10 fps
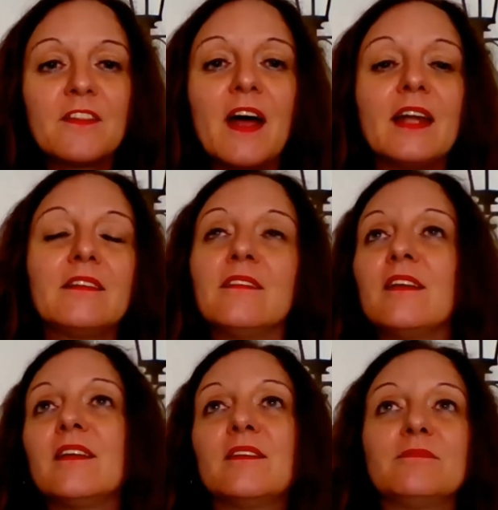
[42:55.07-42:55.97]
than
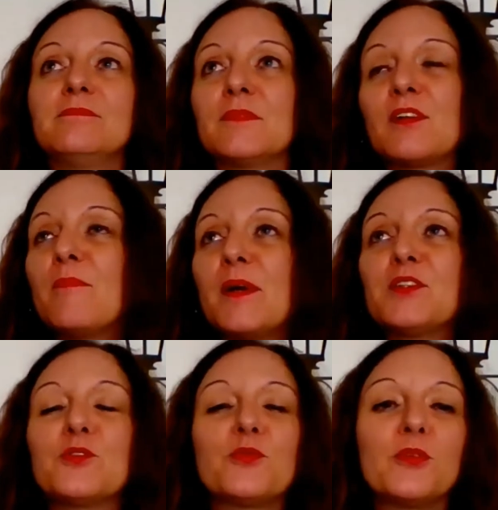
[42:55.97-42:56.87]

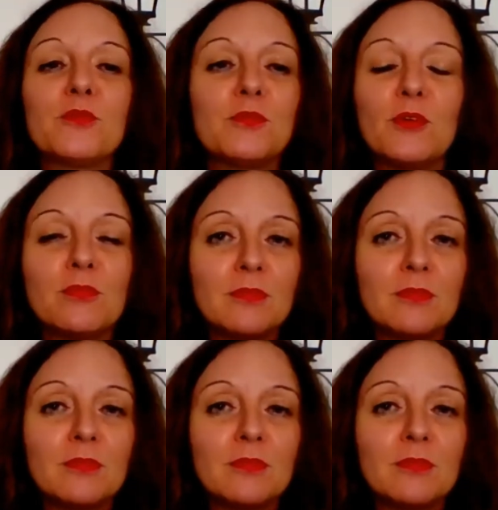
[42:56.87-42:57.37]
compared to